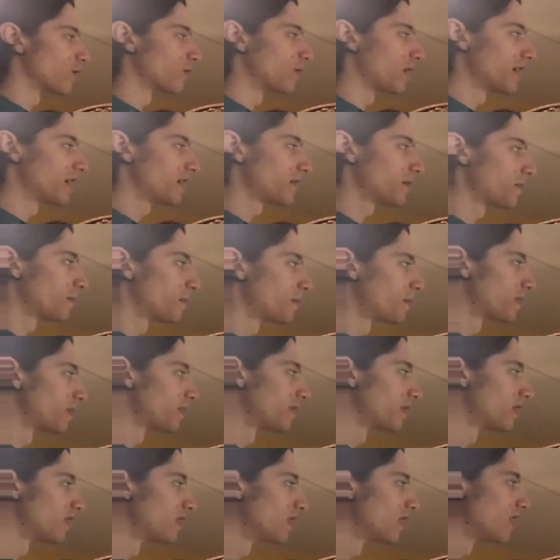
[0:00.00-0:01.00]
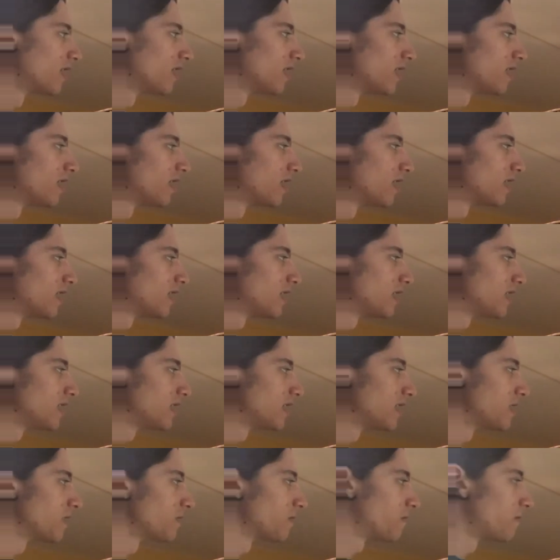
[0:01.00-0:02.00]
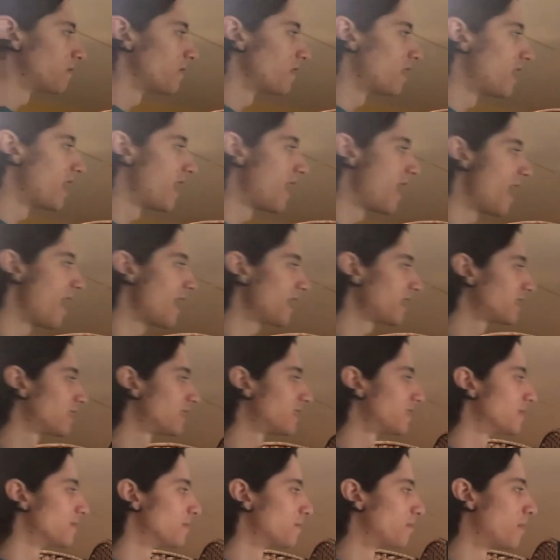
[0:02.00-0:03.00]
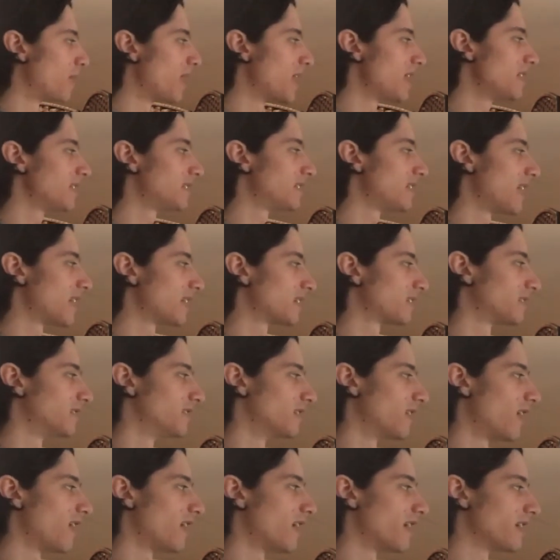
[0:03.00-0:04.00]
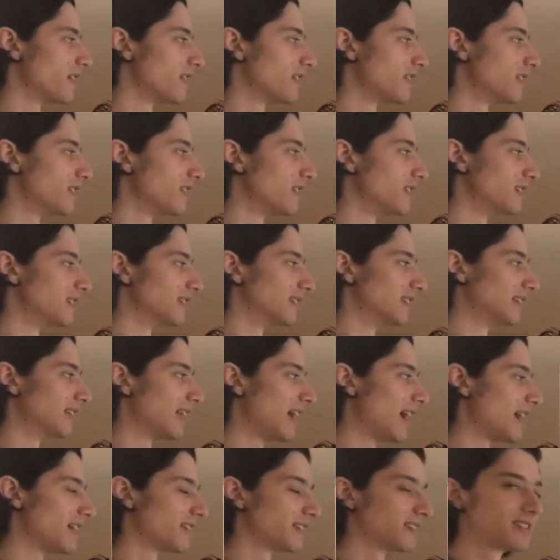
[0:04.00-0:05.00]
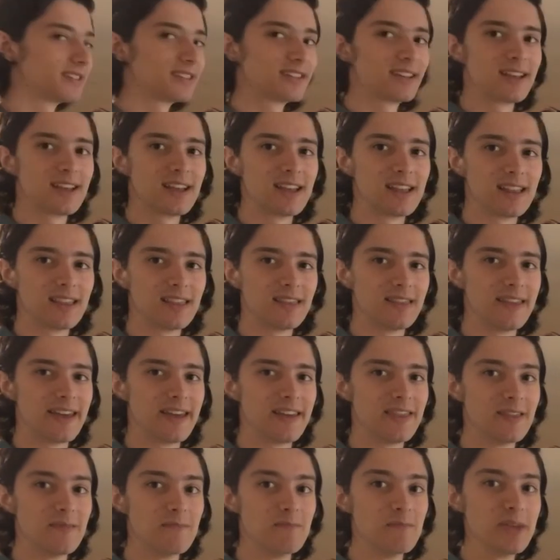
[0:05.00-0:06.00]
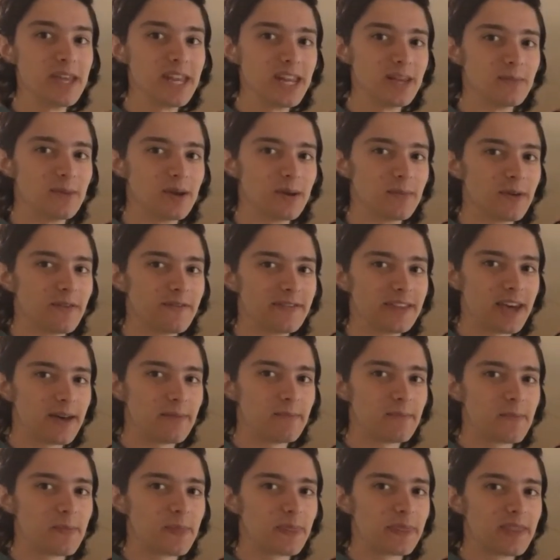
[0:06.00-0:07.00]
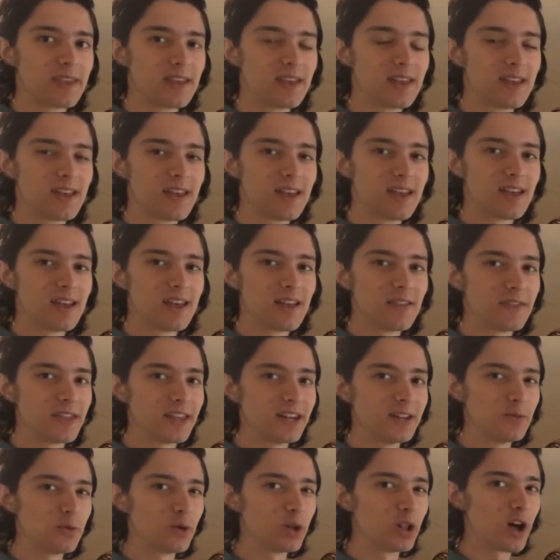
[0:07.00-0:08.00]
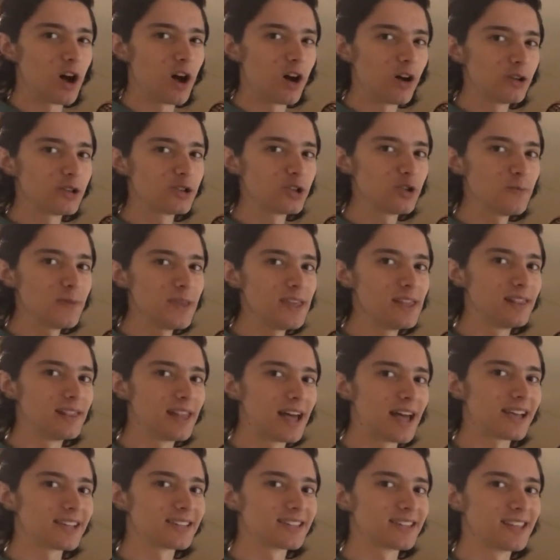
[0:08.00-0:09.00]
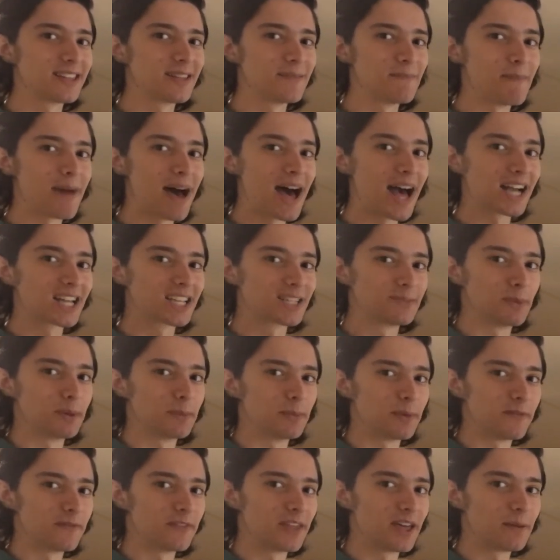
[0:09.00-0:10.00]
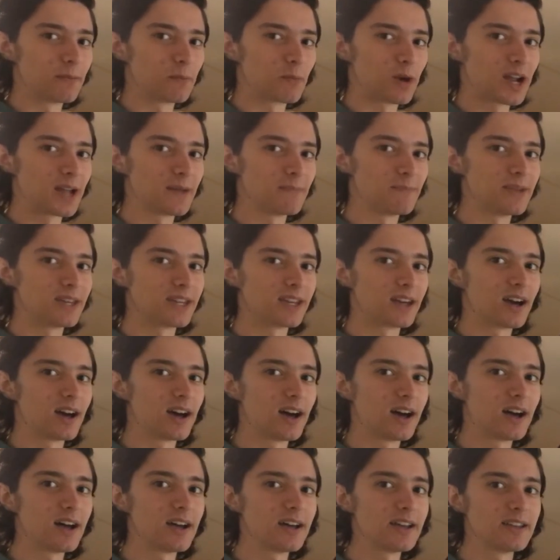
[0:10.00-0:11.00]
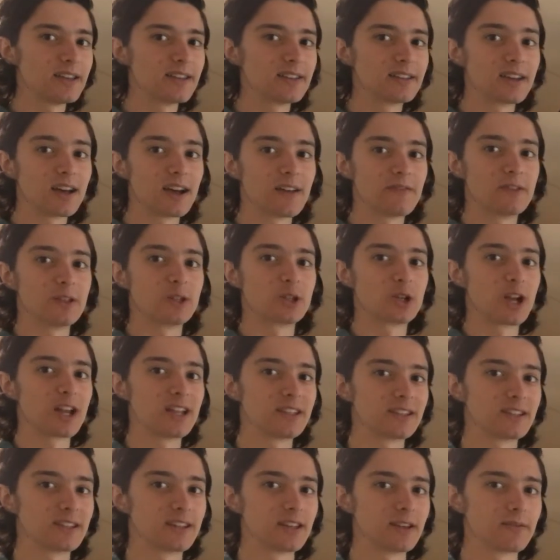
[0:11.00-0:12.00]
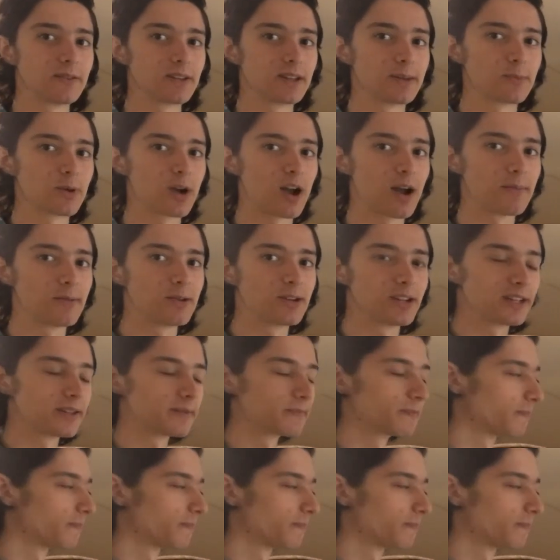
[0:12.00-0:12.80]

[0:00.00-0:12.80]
right, if x minus x naught is less than the minimum of them, then it will also be less than the maximum of them, right, because of the transitivity property.